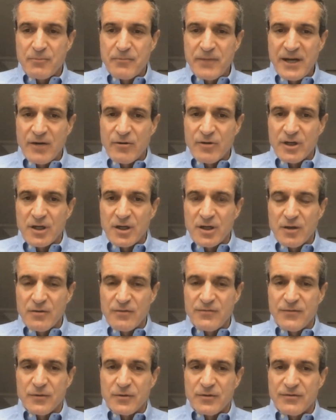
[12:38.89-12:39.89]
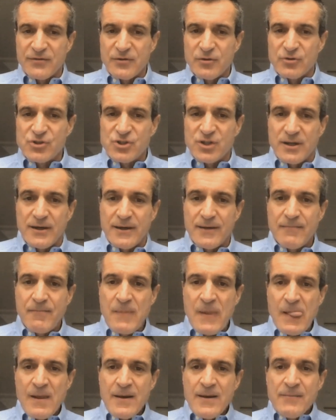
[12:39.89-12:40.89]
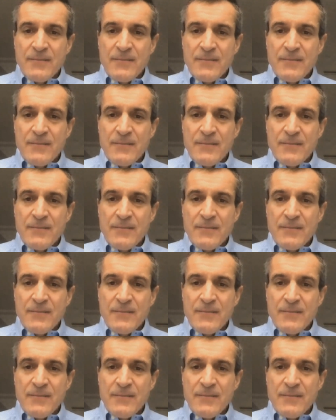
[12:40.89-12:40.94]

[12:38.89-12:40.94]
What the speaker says: preparing for the future.